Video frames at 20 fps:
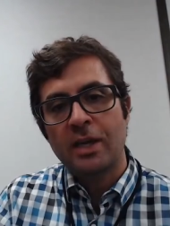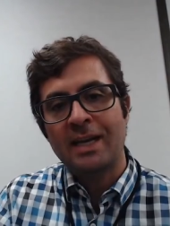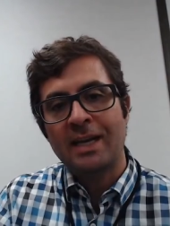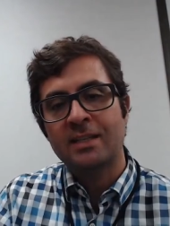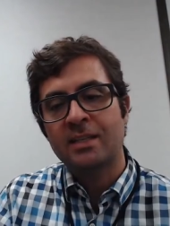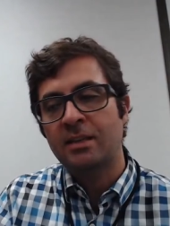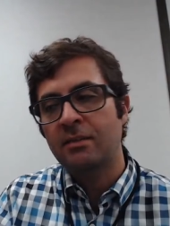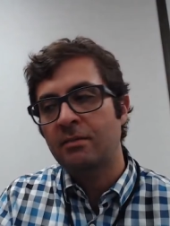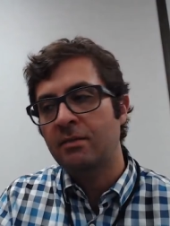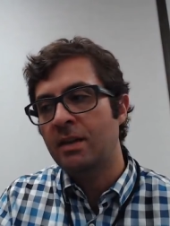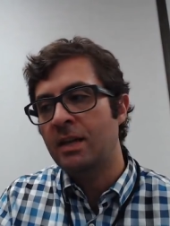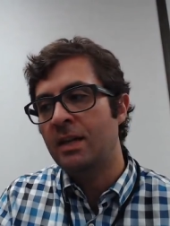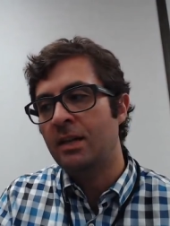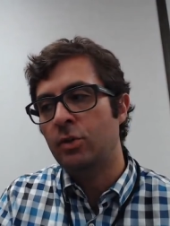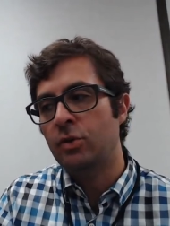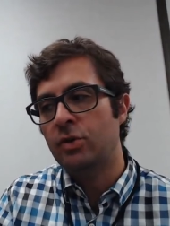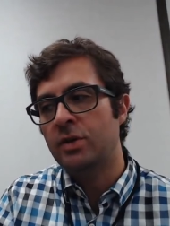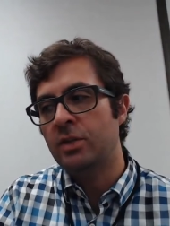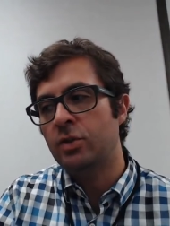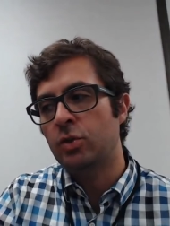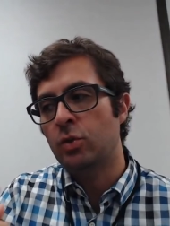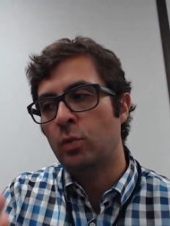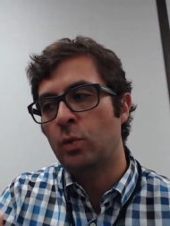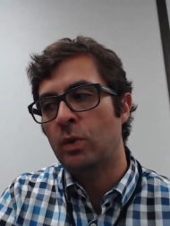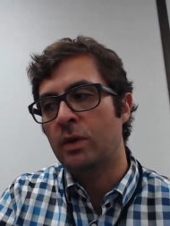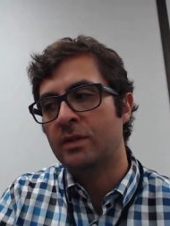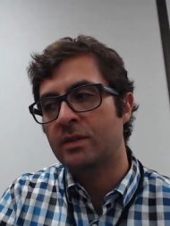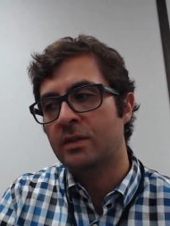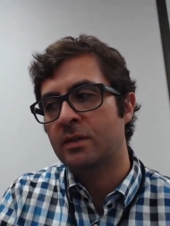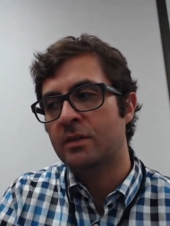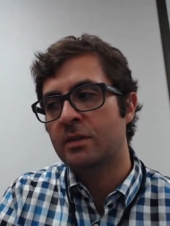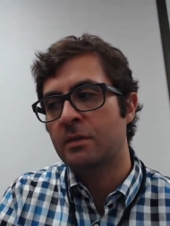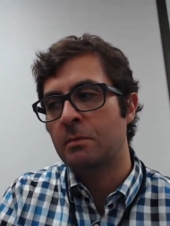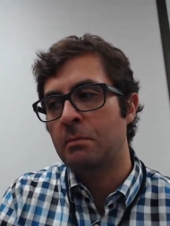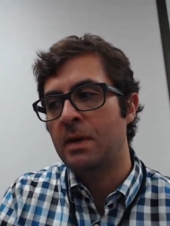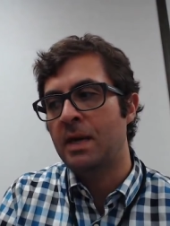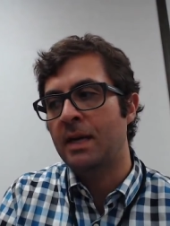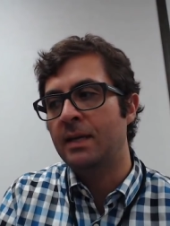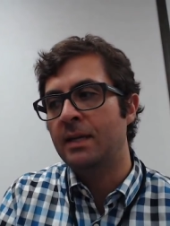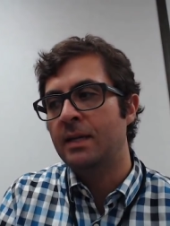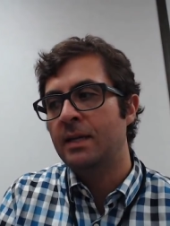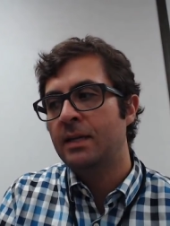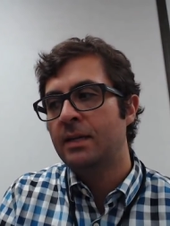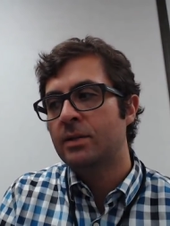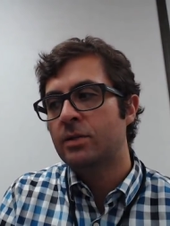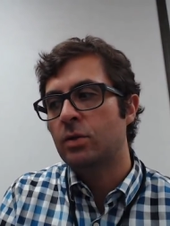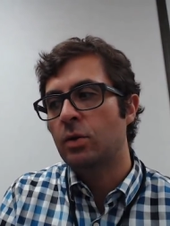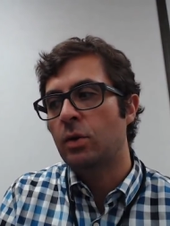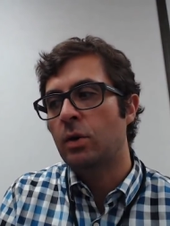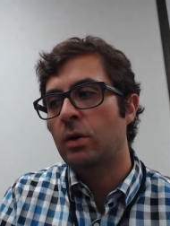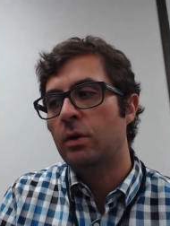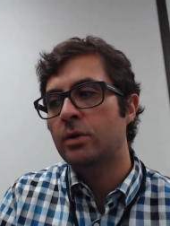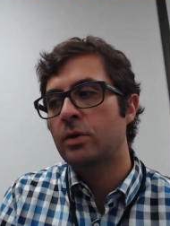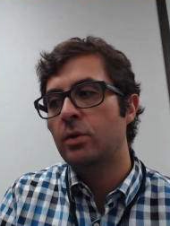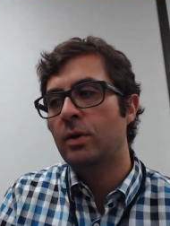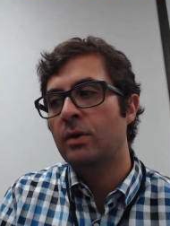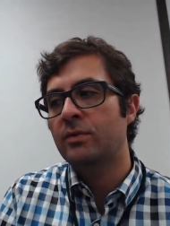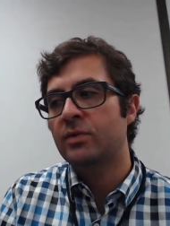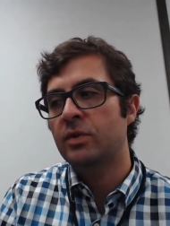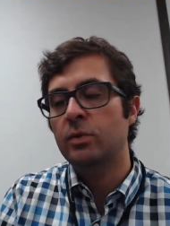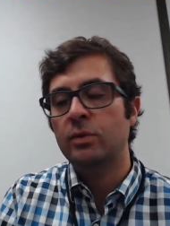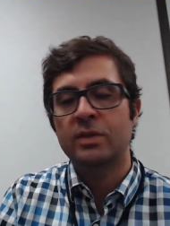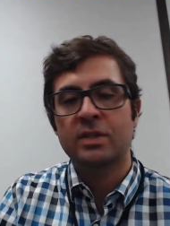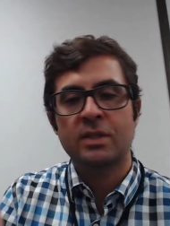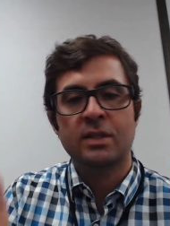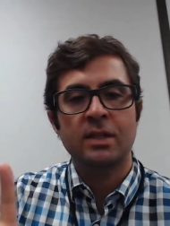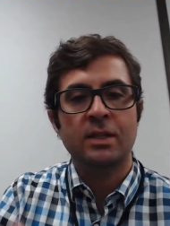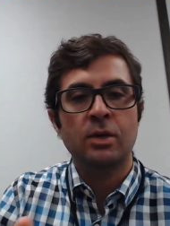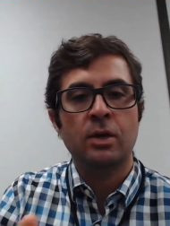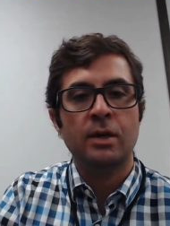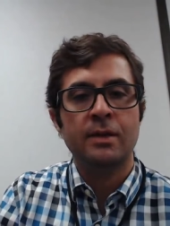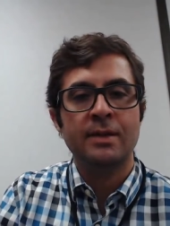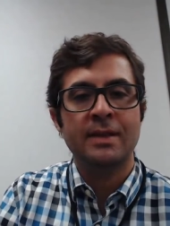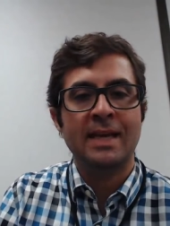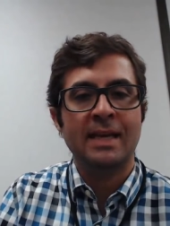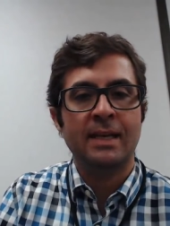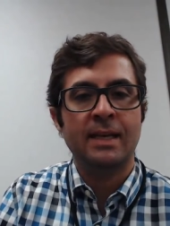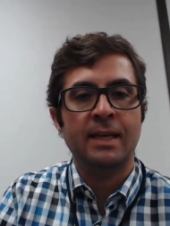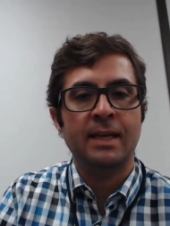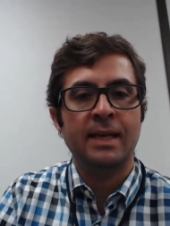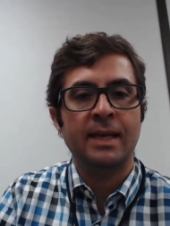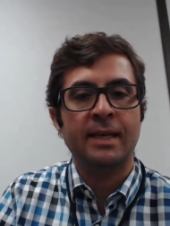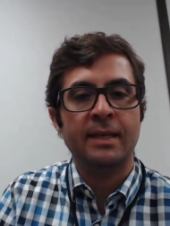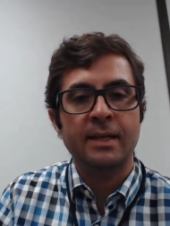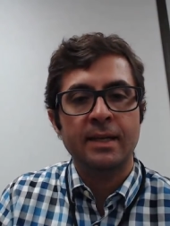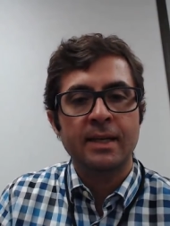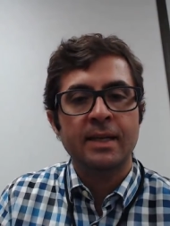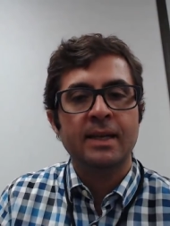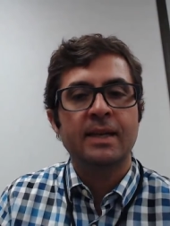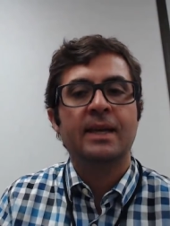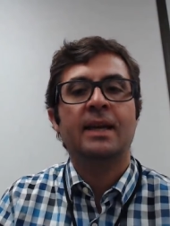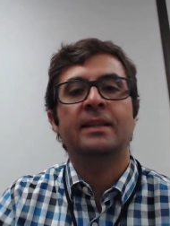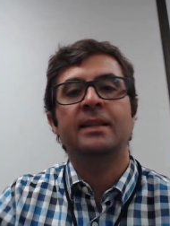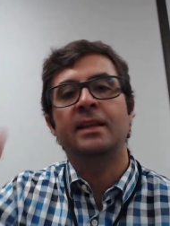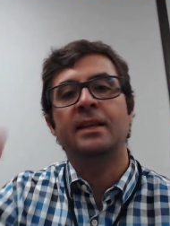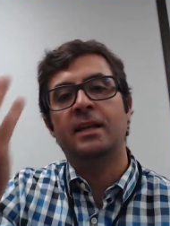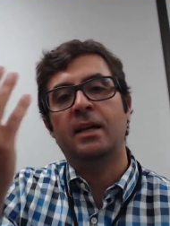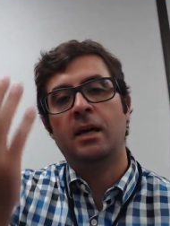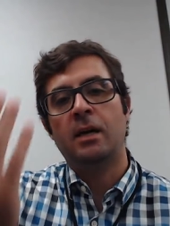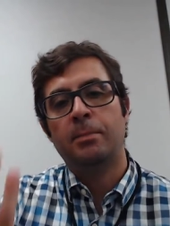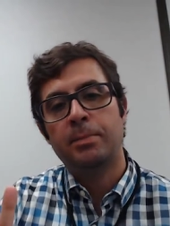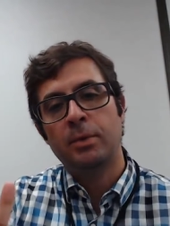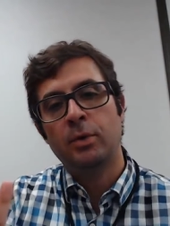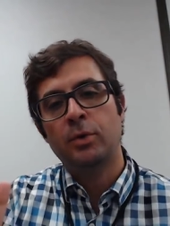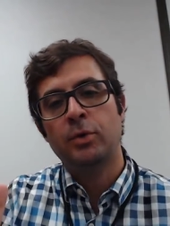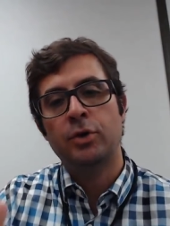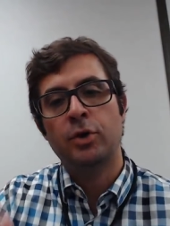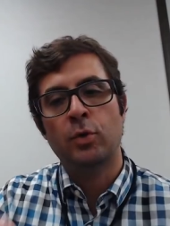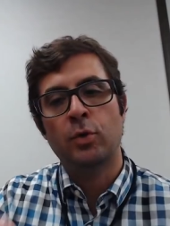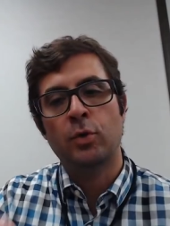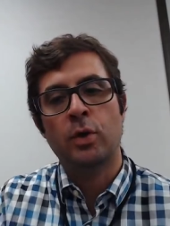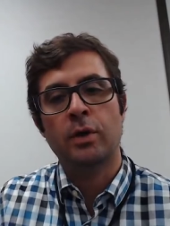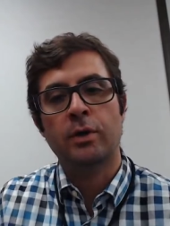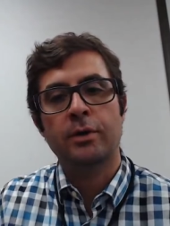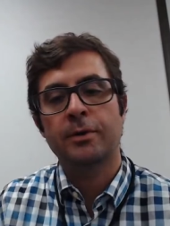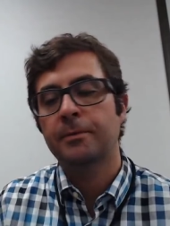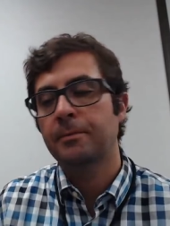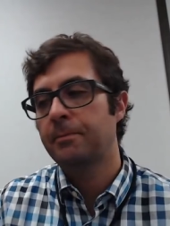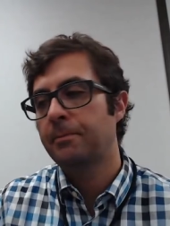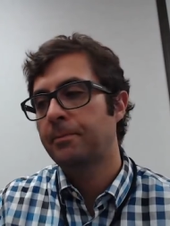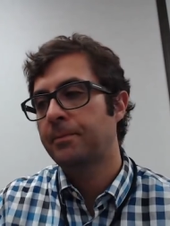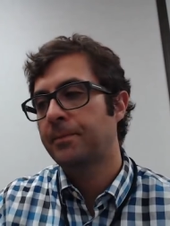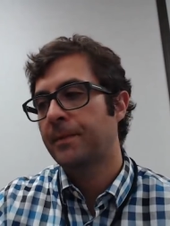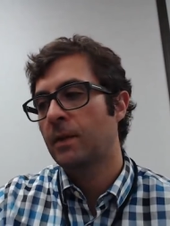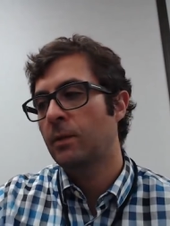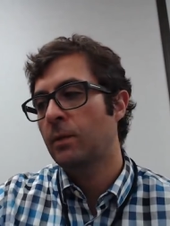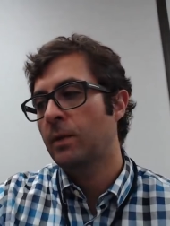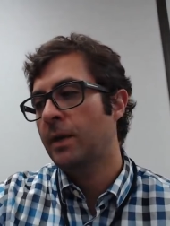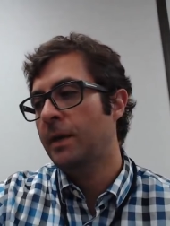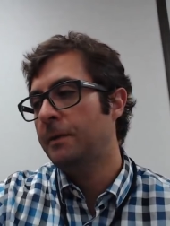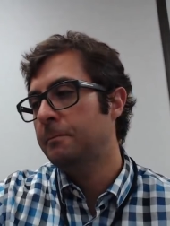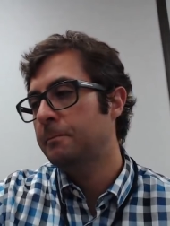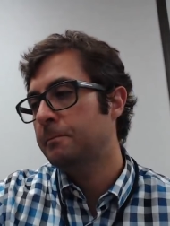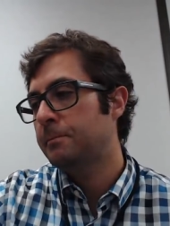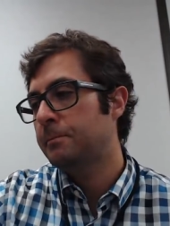activity your teacher wants to submit. So all you have to do is click on that link and then upload your work. Okay?